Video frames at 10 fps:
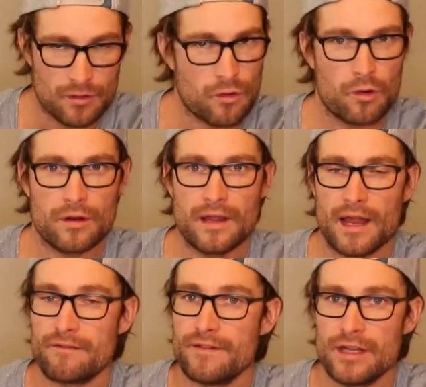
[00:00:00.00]
record a
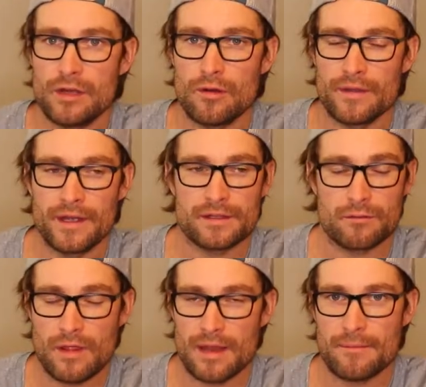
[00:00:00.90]
lot of video in this, a
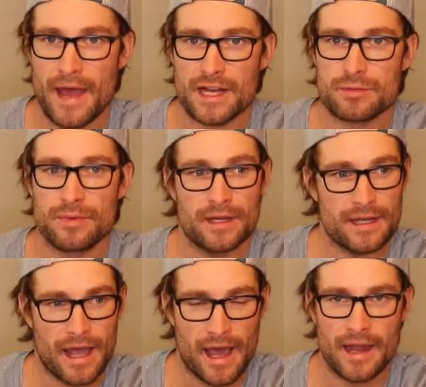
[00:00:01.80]
lot of match
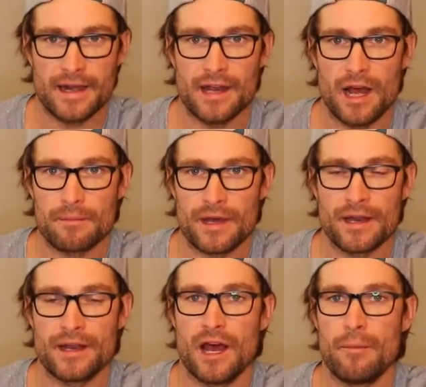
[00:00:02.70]
play, edit it up,
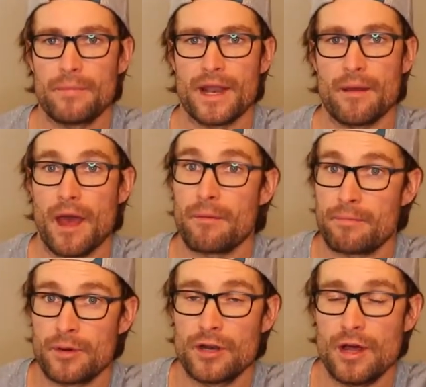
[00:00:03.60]
cut it up, and I
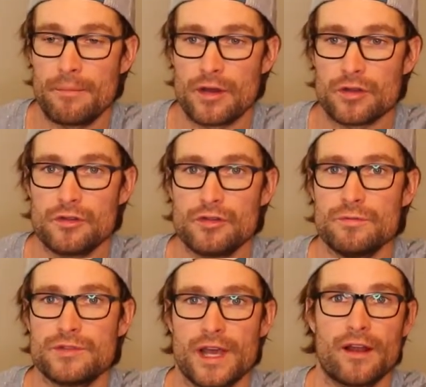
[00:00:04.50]
put it up on our
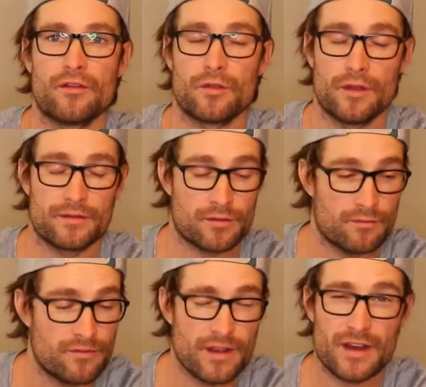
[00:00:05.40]
YouTube channel. So there's some
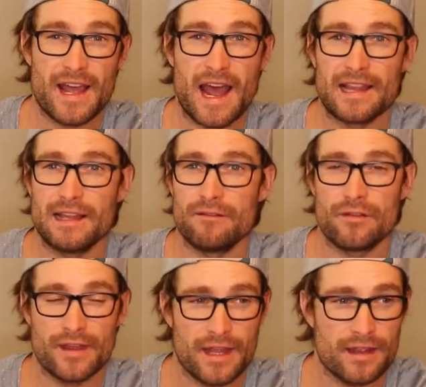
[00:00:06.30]
very high
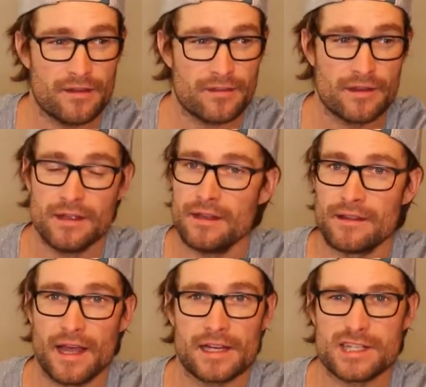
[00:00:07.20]
level tennis.
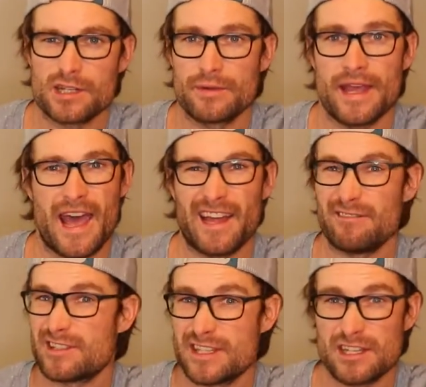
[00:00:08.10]
Last year we
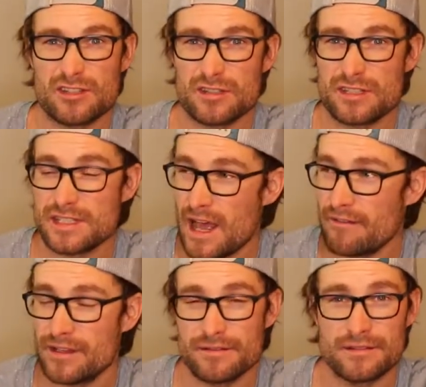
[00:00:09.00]
had 6 or
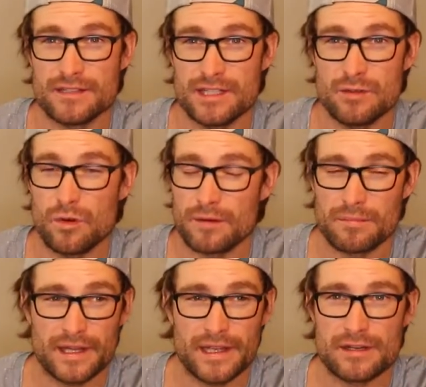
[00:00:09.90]
7 D1
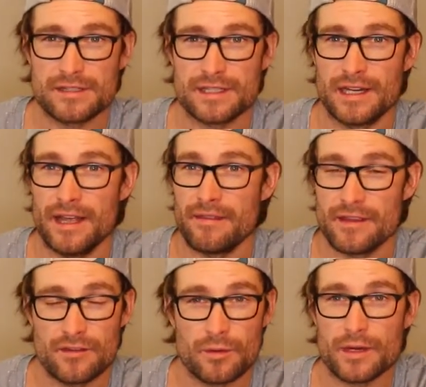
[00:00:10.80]
players in it, and
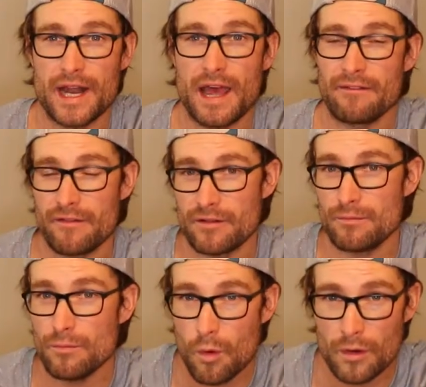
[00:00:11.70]
this year we're gonna have
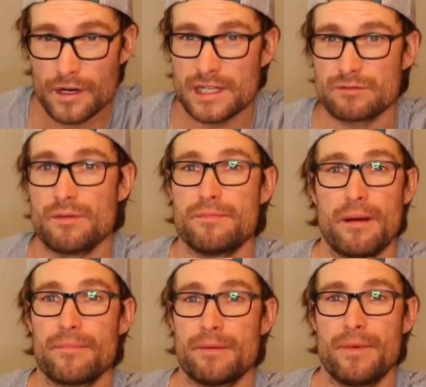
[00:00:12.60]
even more because we
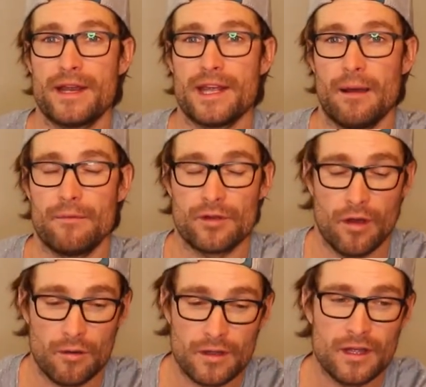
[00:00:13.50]
bumped the money up.
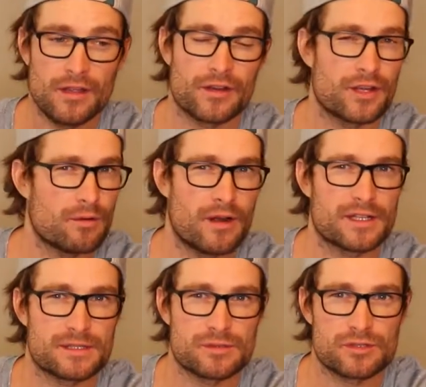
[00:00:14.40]
So you're gonna want
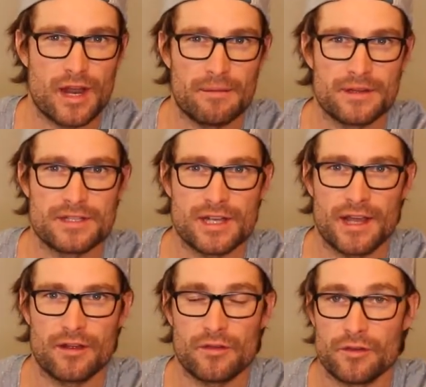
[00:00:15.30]
to subscribe to the
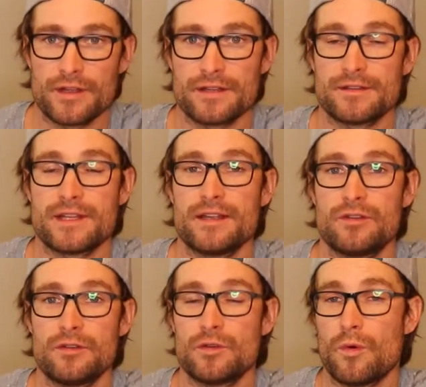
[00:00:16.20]
channel so you can stay
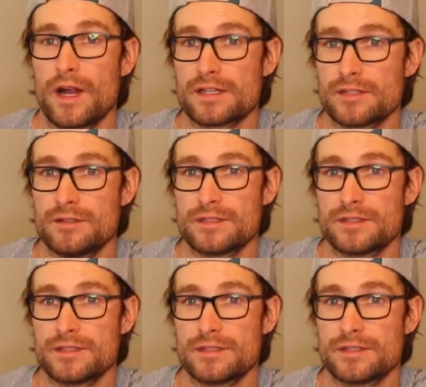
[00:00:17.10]
tuned to watch